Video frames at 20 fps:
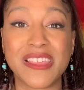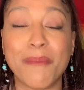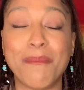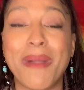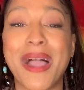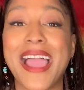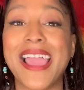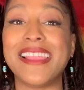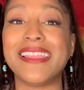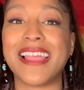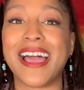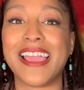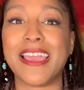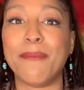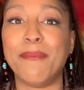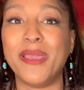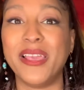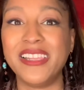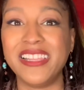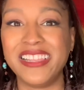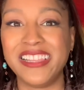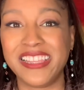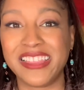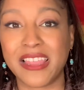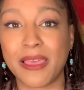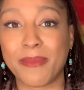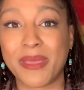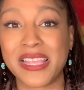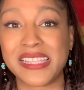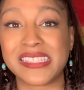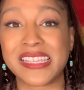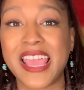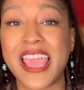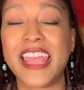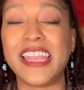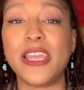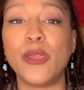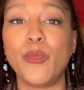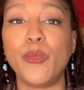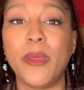my liability limits,
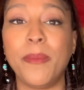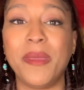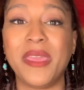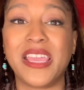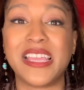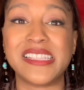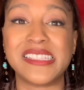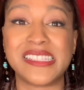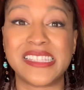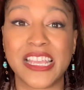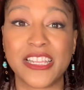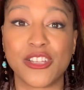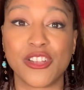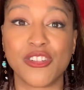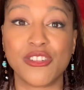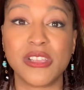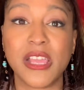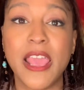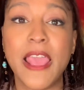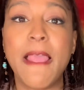and it would be considered